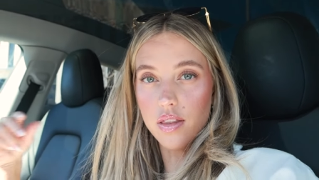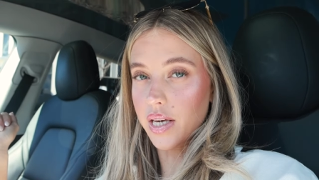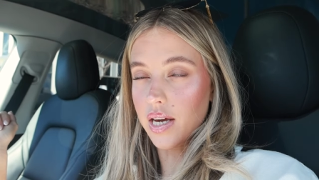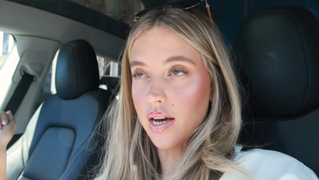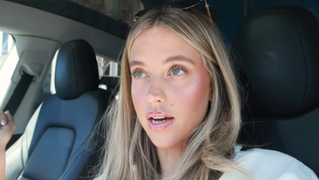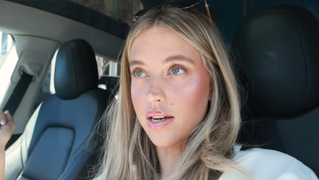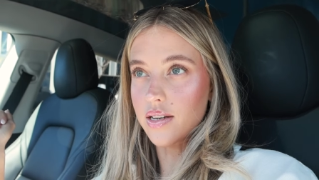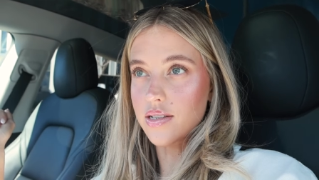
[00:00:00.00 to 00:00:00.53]

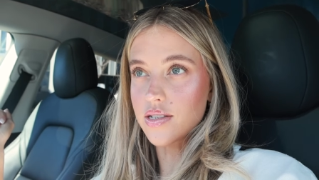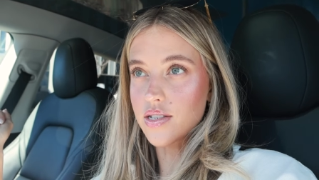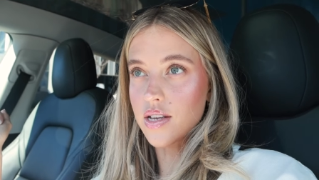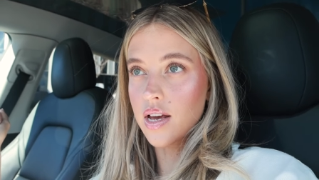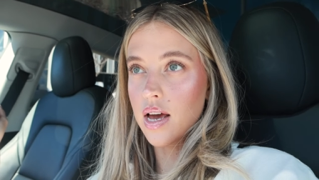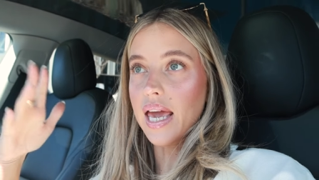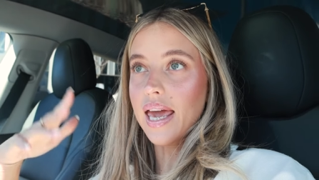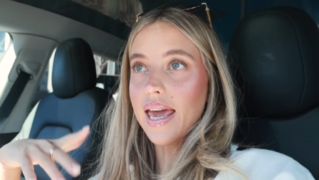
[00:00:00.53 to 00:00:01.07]
because
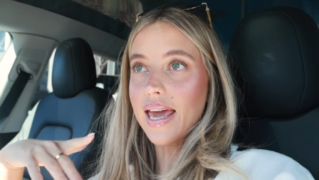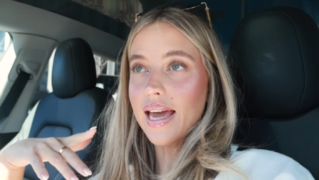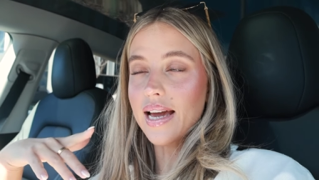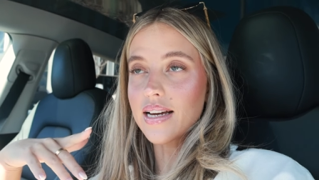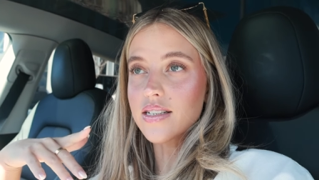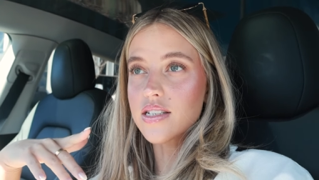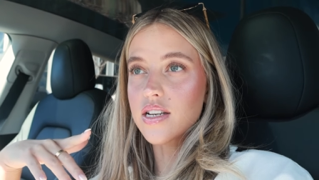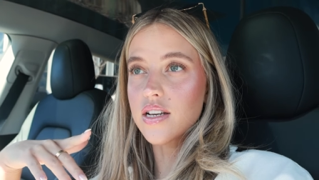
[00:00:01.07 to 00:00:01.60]
my
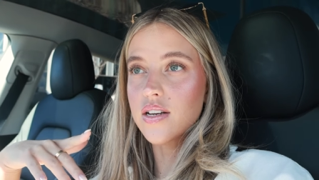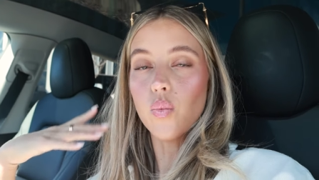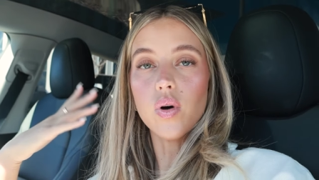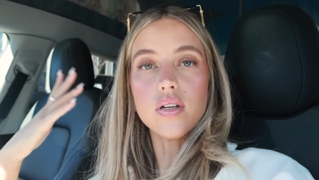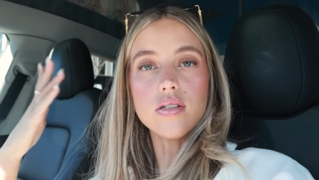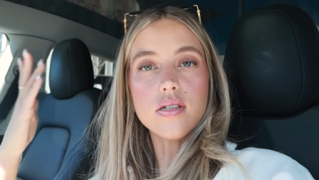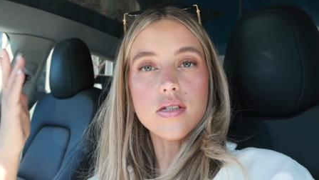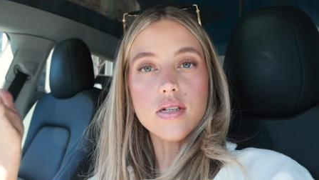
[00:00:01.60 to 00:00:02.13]
aunt
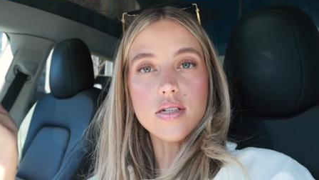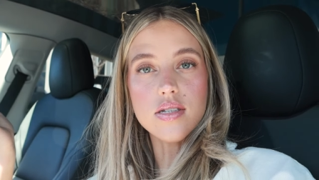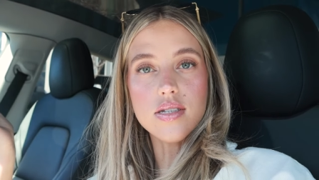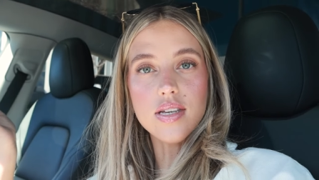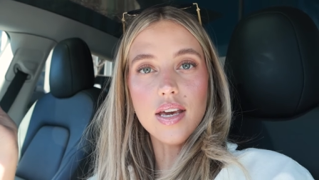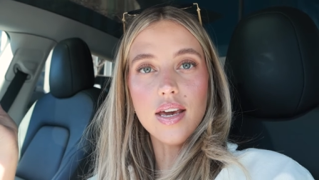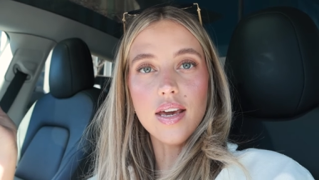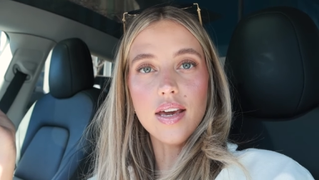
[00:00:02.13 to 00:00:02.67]
wants to
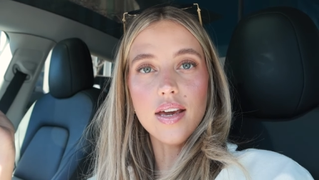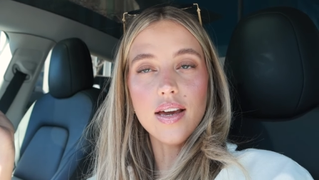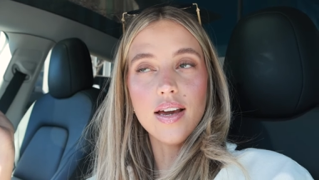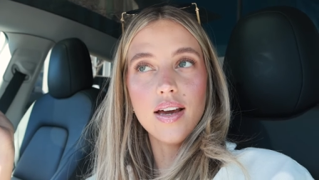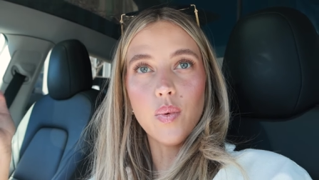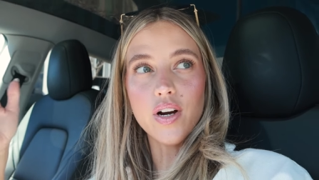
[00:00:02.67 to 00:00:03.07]
see